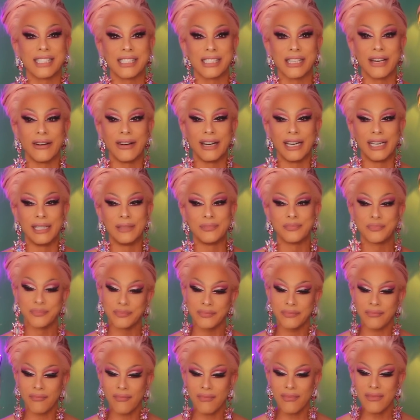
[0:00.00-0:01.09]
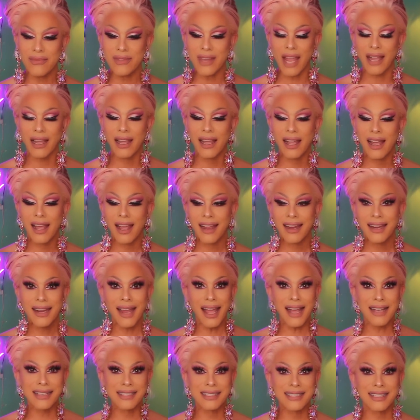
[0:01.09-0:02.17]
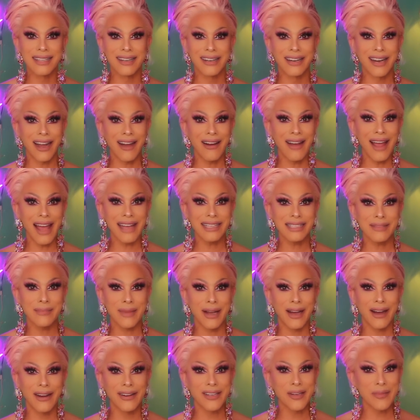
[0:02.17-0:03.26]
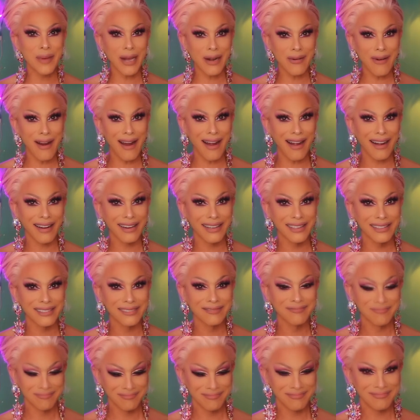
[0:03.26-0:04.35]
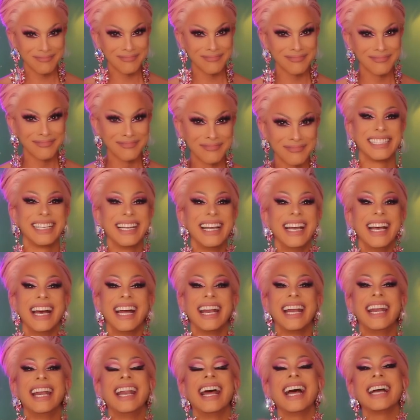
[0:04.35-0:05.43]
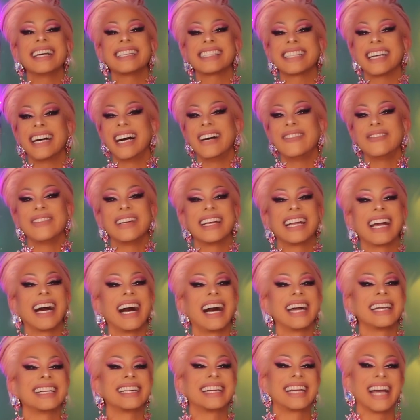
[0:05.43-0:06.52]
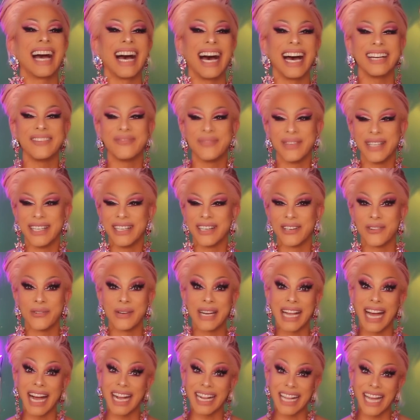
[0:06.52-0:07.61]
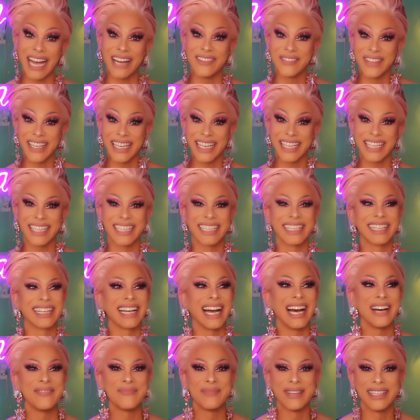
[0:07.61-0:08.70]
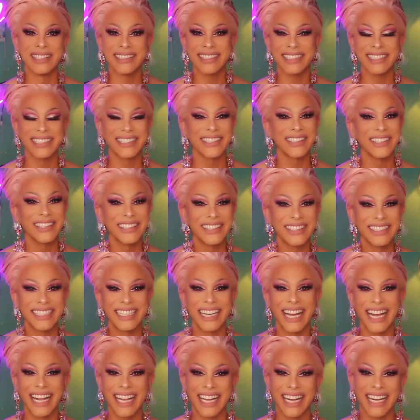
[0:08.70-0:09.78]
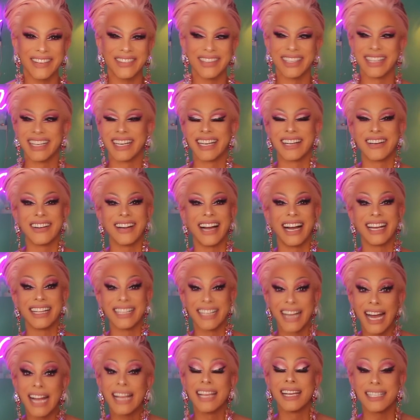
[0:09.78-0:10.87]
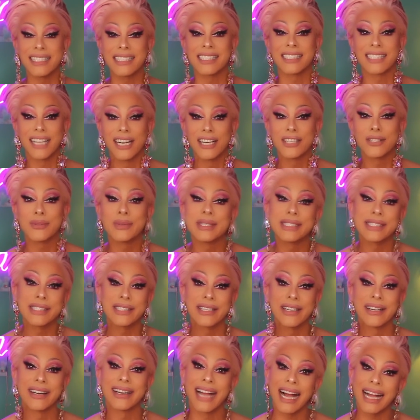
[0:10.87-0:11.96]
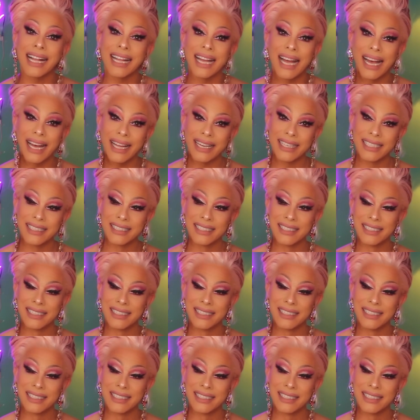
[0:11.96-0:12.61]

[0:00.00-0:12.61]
So, yes, go ahead, Simone. You better work. Next up, we got Milk. We got Milk, girl, not got, girl. It is a tongue twister. Got.